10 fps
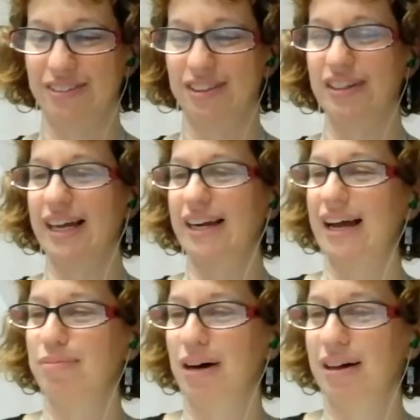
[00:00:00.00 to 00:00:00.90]
So again,
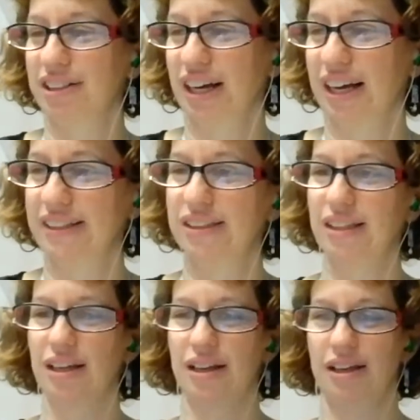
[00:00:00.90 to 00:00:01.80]
I
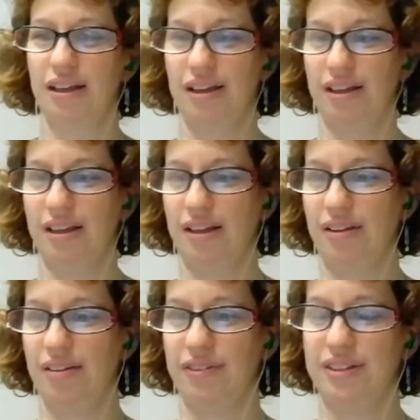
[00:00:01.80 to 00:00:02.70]
apologize for
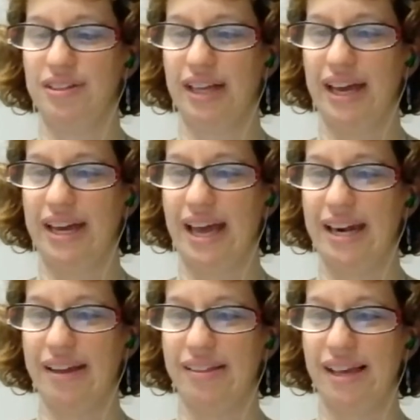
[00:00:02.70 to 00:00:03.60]
the delay
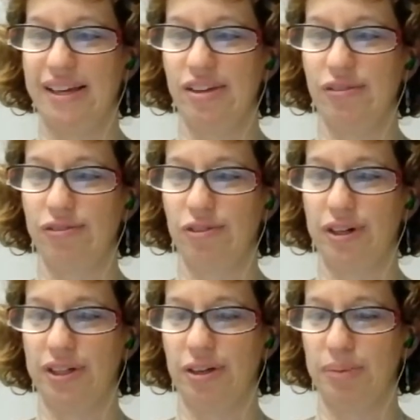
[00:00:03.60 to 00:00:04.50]
and I thank you
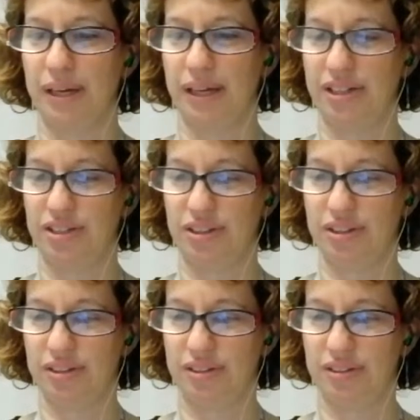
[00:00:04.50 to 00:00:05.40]
for your
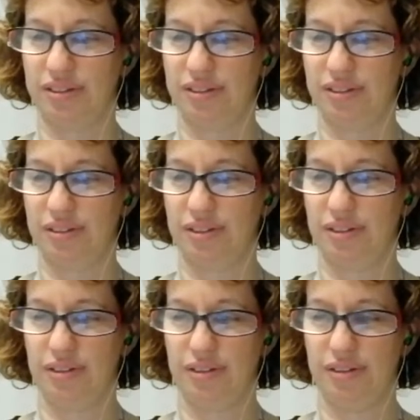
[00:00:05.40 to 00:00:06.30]
patience.
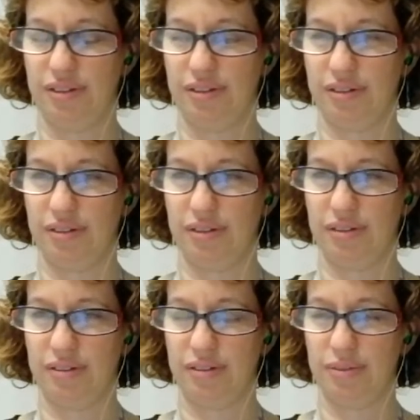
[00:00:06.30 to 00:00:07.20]

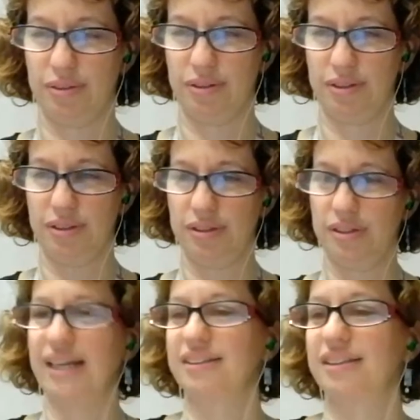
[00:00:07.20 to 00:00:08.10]
Is it working?
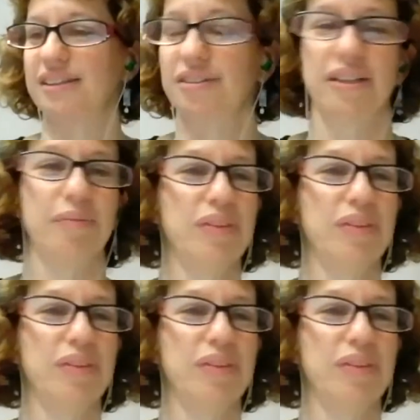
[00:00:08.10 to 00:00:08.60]
Yes, it is.